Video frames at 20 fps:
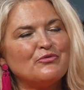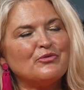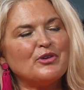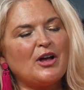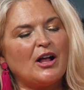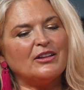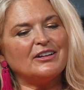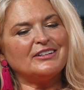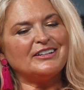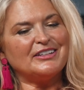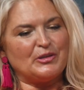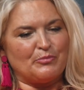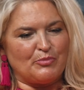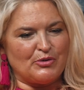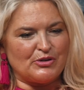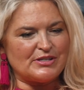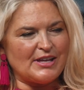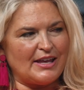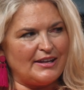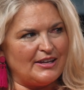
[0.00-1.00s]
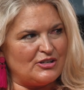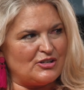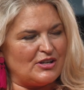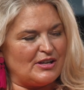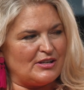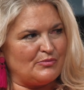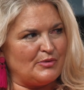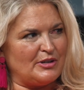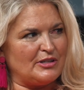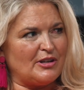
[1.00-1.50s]
if we all looked at the
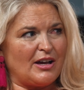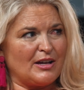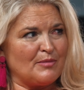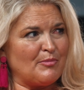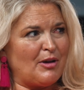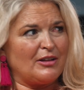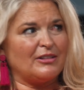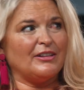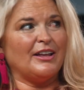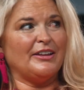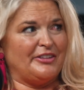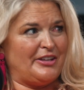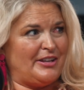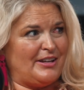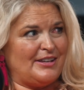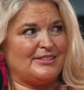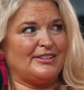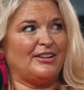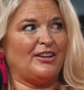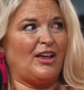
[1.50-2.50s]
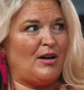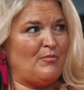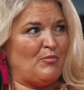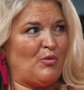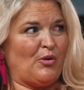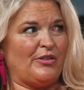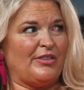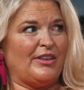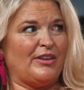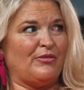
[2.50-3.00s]
percentages, we talk about cleanliness a lot
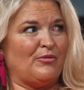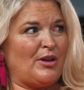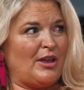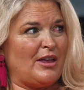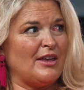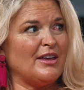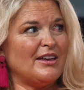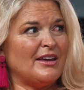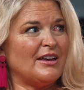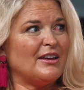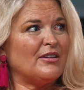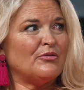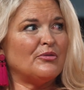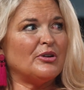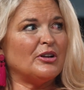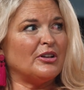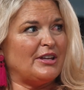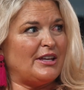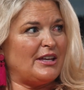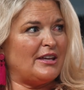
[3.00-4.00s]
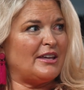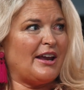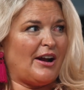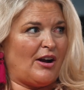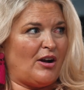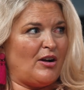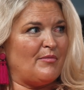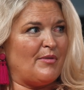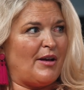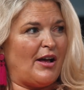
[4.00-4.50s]
more than we really
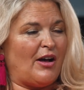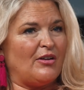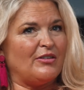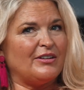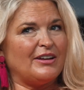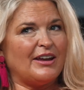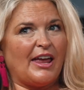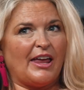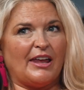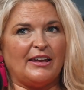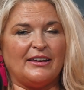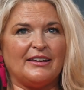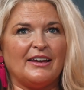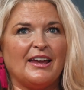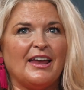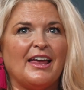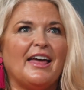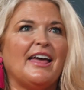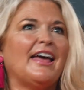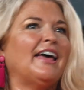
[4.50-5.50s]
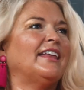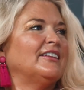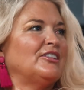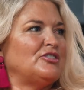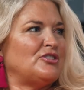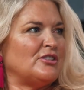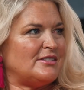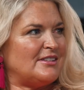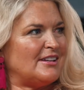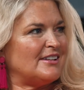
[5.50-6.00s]
care about and
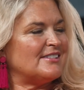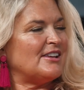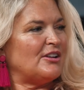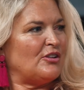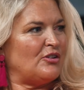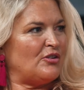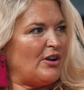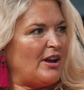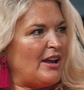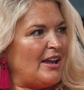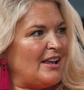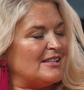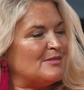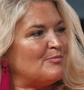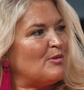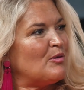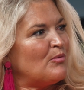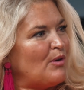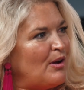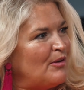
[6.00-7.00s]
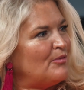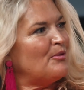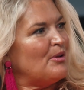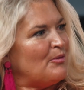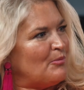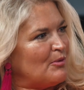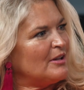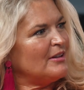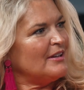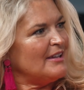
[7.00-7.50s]
logistics and grades. But what
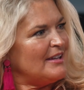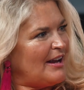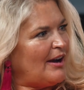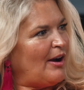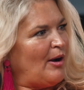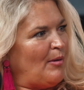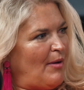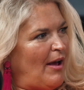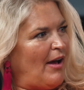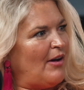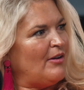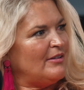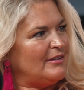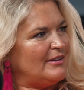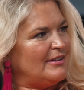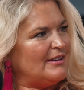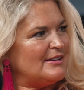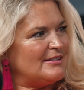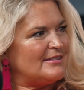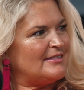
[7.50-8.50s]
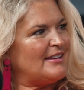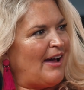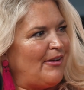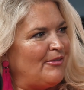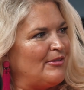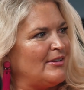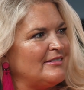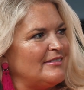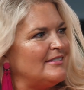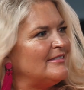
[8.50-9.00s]
we really care about is
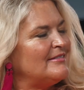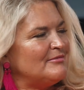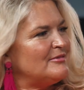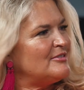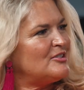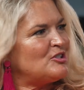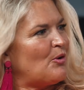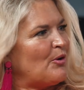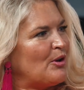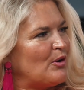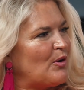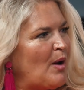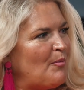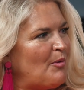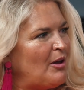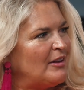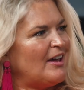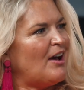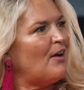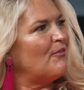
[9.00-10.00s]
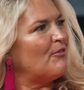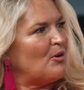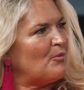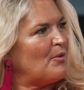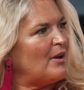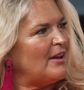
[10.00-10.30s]
how showing grandma love or